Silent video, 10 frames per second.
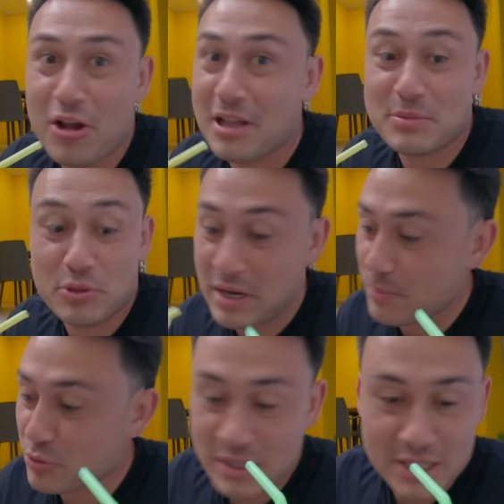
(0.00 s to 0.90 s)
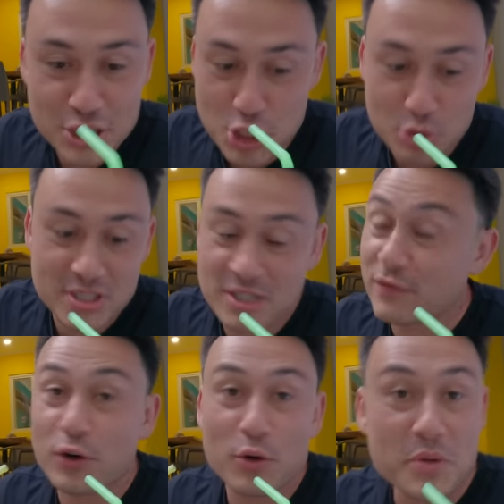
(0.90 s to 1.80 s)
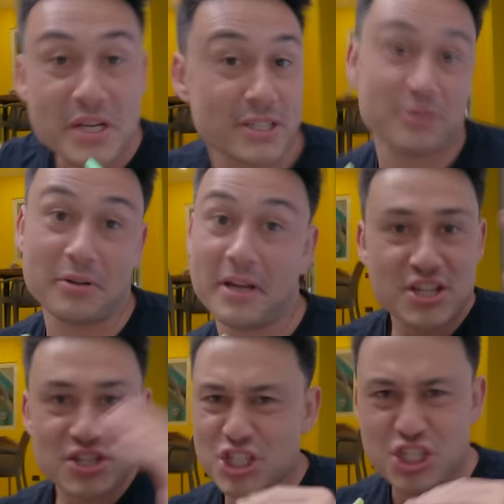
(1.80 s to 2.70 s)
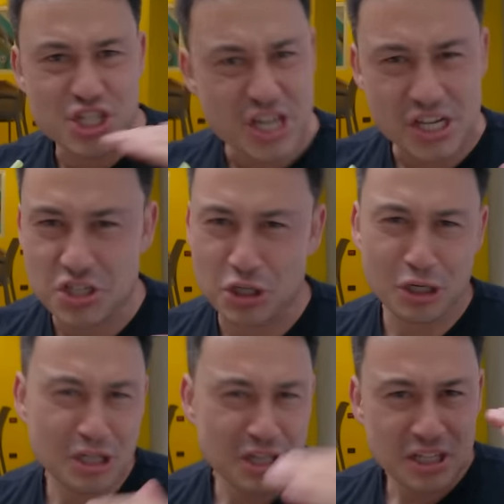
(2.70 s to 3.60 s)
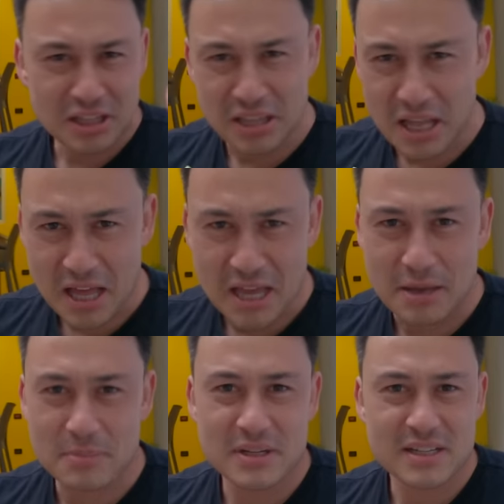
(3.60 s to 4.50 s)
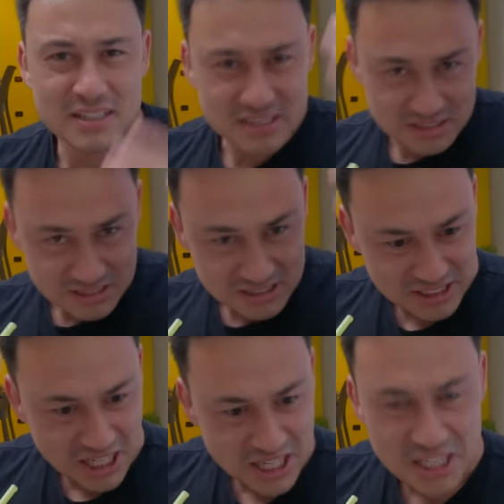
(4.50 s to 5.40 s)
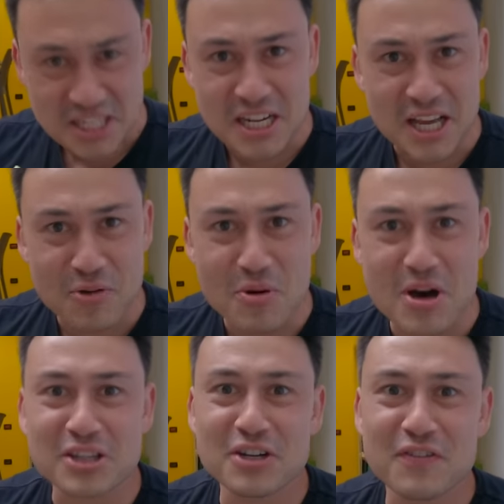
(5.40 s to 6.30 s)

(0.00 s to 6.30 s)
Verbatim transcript: all I'm doing, I'm drinking juices for a week straight. Just ginger, lime, diarrhea like waterfall.